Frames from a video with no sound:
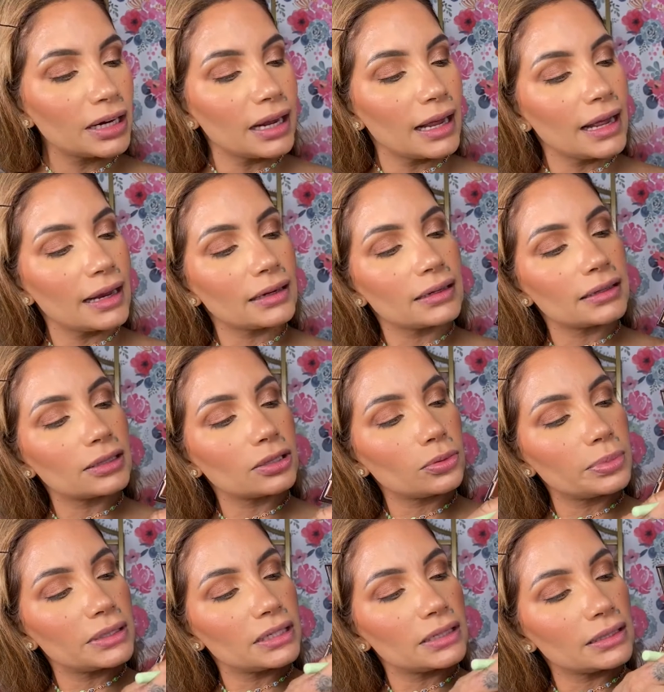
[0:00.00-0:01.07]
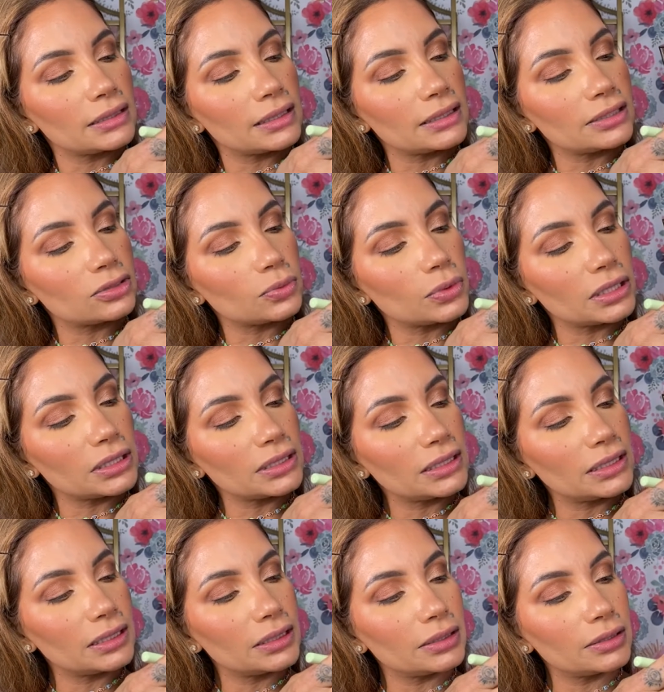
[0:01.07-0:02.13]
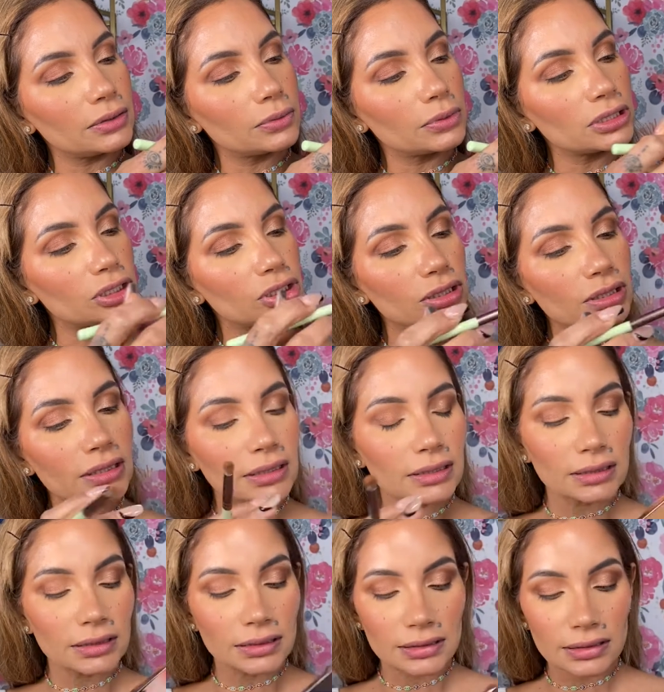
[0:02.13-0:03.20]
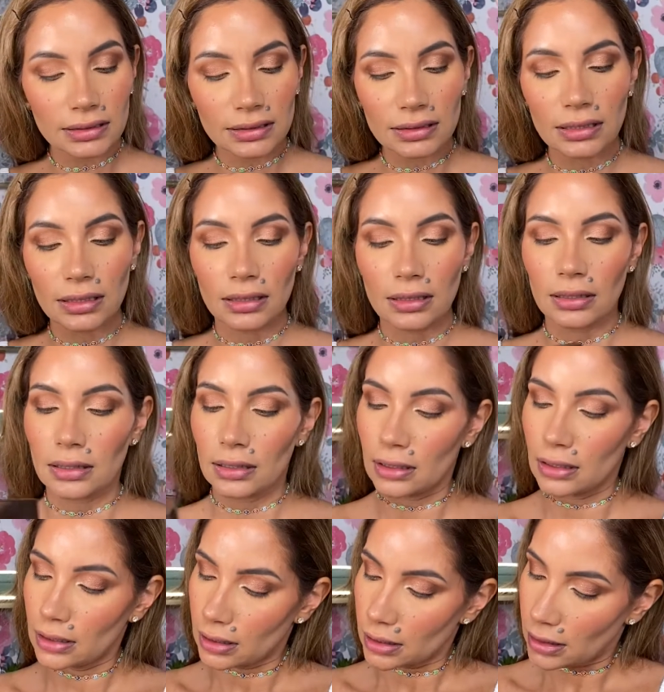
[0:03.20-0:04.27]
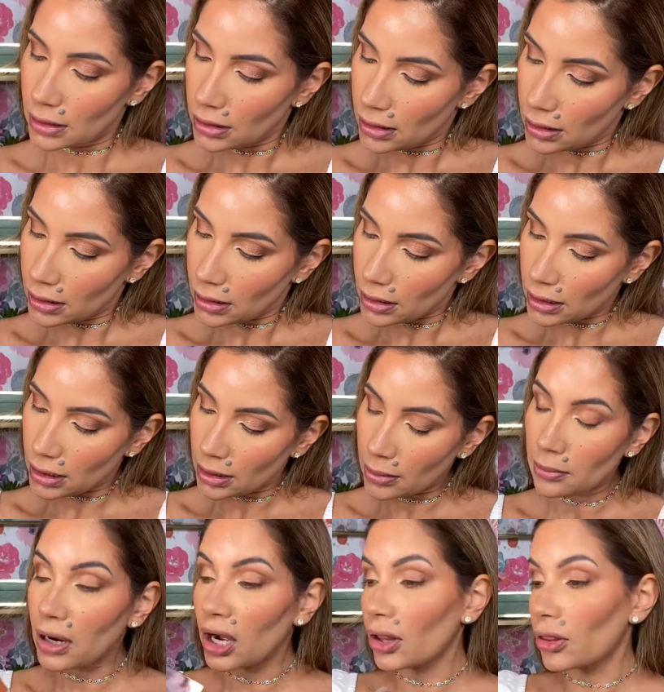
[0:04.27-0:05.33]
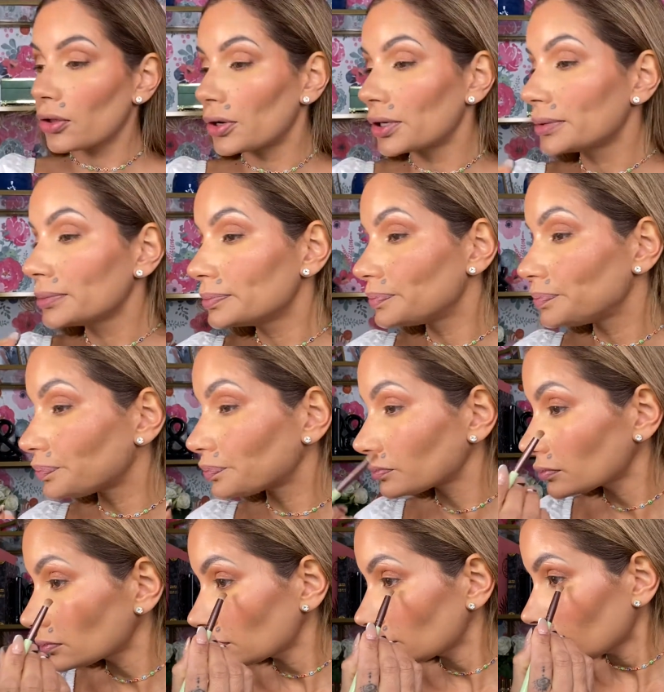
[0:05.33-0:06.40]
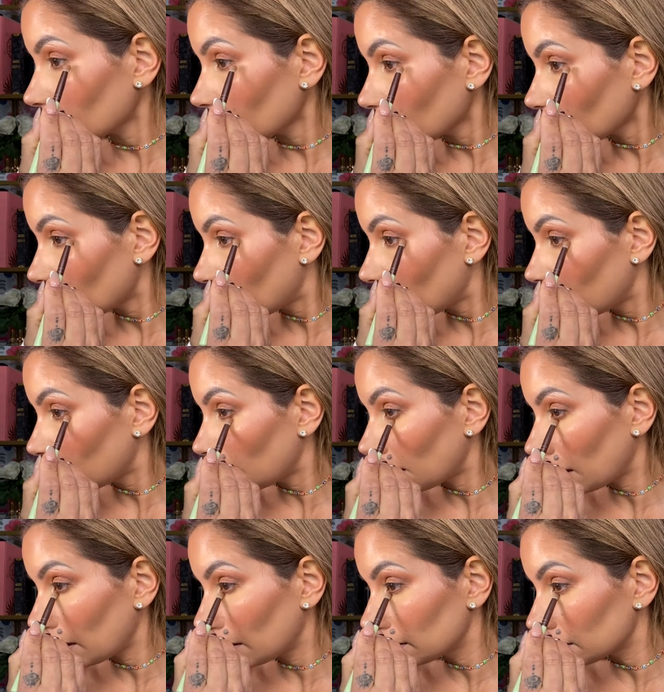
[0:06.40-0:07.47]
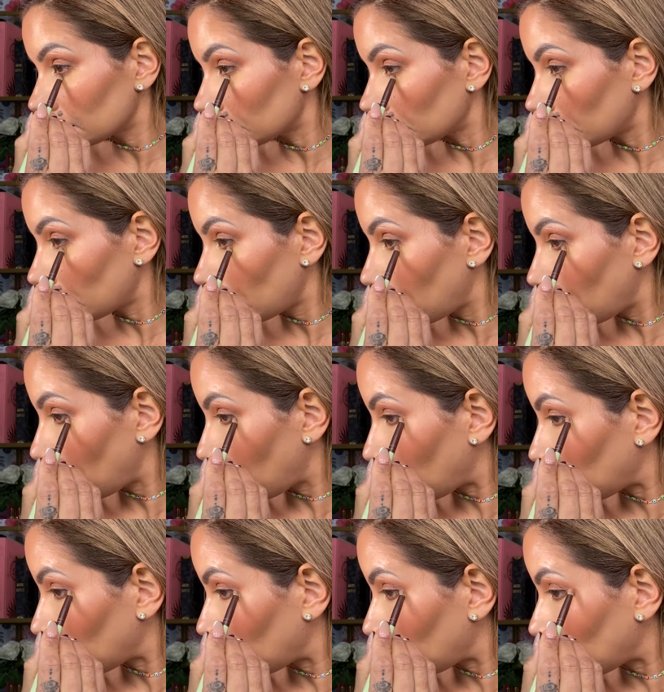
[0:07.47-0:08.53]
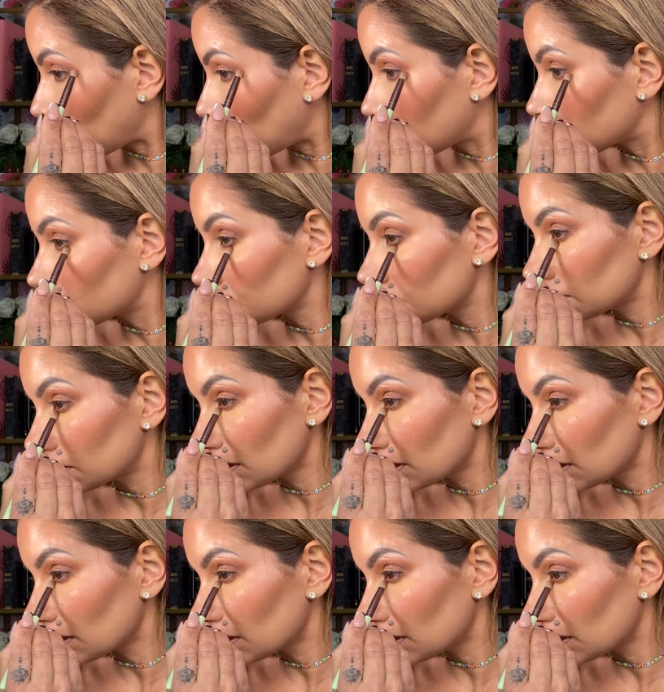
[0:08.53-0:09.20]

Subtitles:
add a little bit of this one here, which is Mother, and under like here, just to